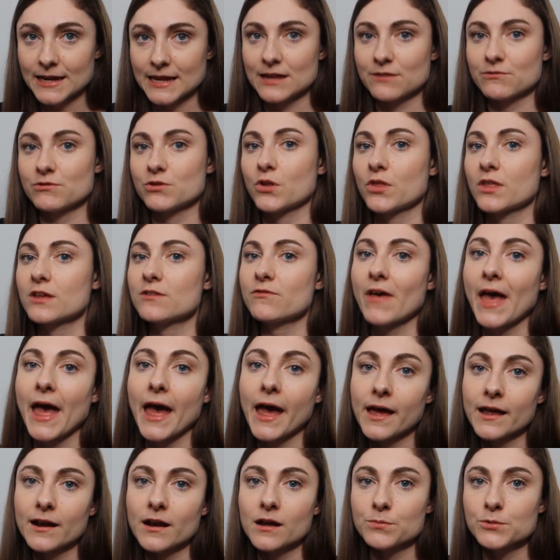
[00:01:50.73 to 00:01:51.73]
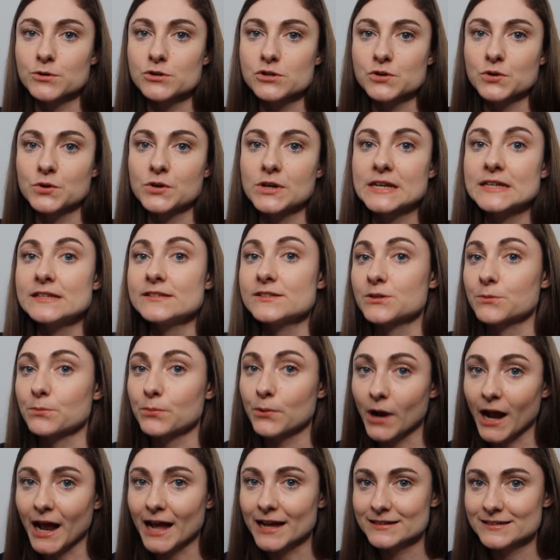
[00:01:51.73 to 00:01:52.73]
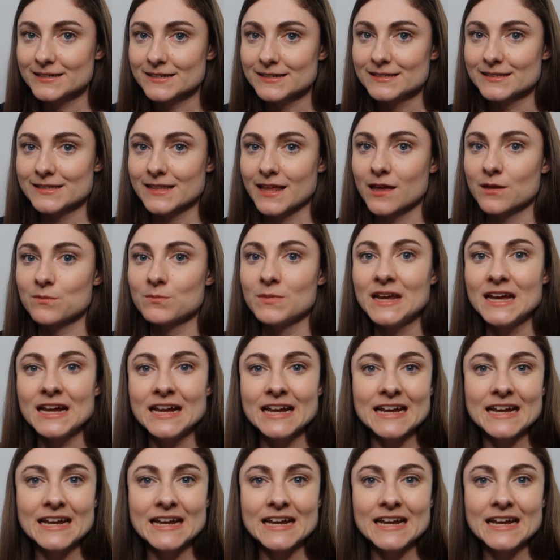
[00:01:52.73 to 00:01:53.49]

even though they've had opportunities to practice them,